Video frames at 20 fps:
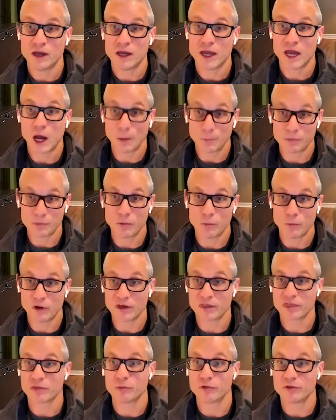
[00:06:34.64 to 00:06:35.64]
help them
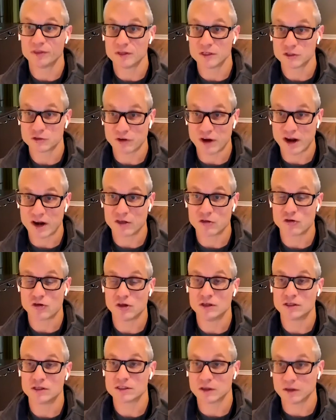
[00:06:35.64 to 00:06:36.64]
with the
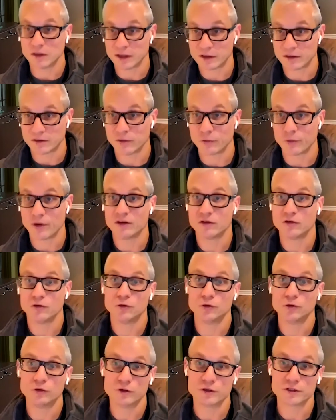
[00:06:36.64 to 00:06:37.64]
strategy and selecting the right
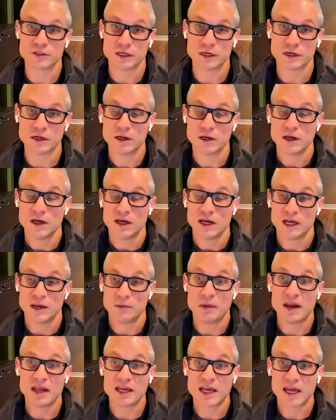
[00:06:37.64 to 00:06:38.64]
tools, and in
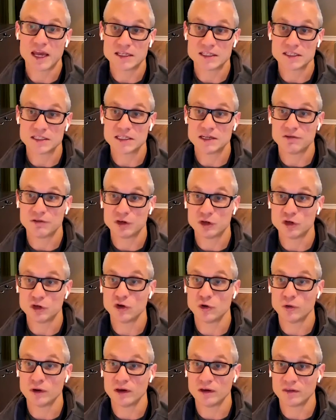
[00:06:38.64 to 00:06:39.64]
many cases even
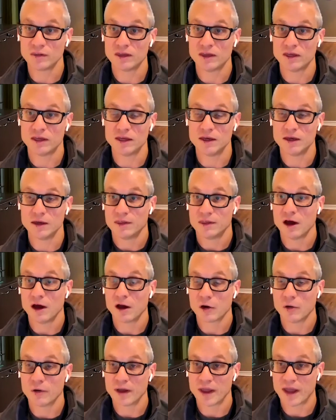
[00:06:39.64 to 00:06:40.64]
doing the
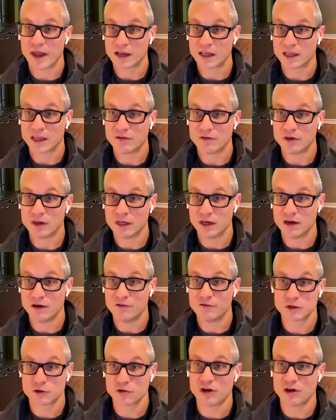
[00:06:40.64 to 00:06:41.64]
ongoing activity
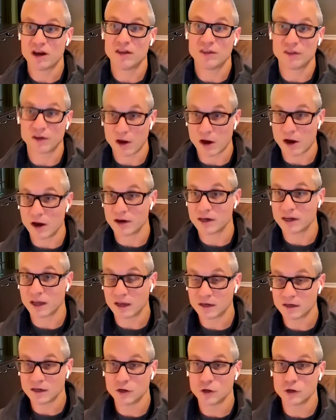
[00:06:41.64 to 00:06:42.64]
of creating the
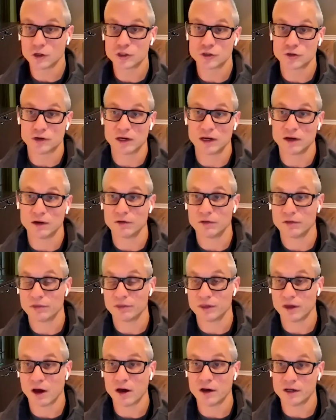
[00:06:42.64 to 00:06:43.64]
content and nurturing
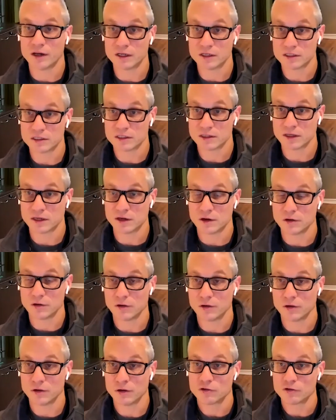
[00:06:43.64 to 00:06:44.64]
the audience that
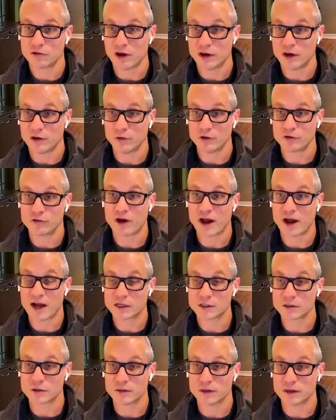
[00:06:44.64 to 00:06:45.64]
you're trying to
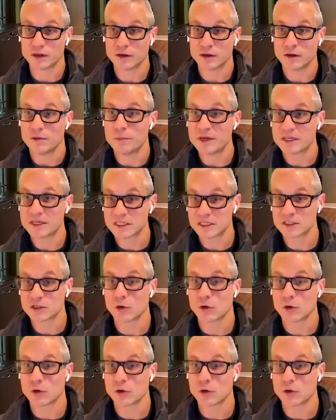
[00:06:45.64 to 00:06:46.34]
attract, so that the business